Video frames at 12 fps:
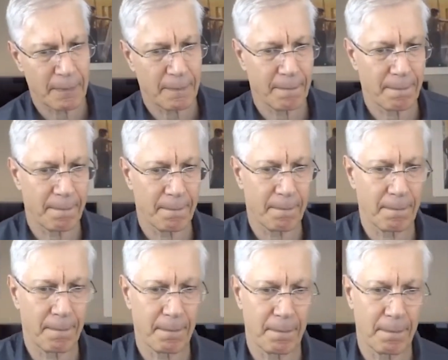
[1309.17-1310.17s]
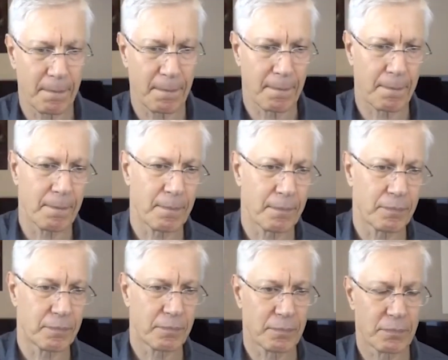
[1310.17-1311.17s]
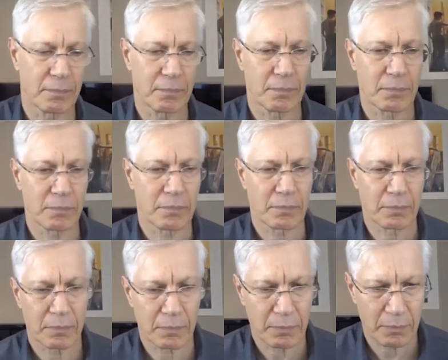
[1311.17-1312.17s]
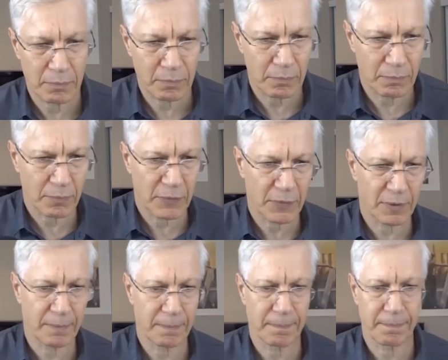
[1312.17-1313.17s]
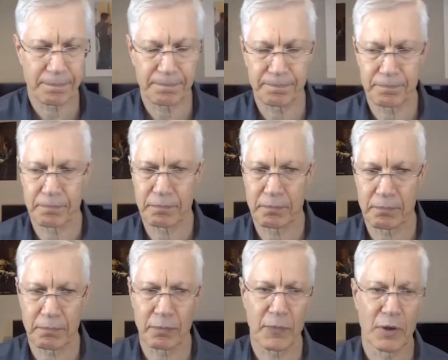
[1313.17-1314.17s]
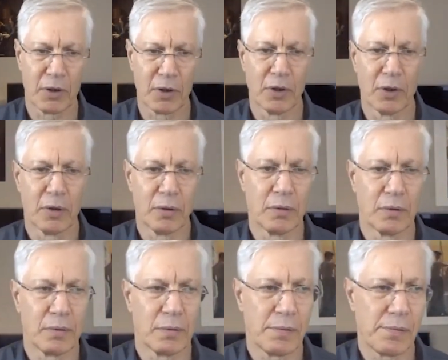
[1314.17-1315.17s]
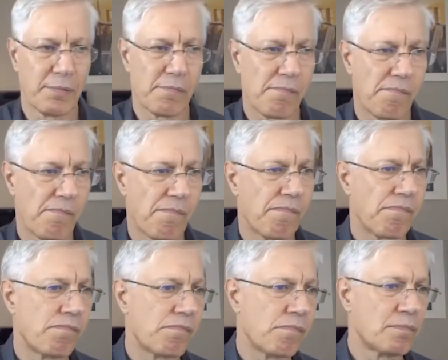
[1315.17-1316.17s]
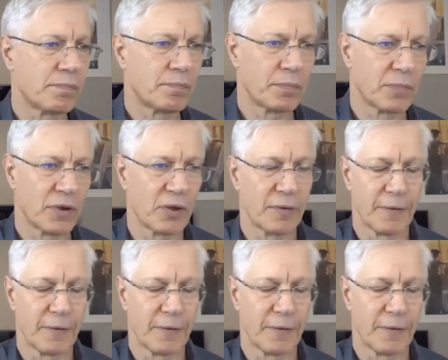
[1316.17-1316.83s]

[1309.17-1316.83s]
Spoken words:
(no one is talking)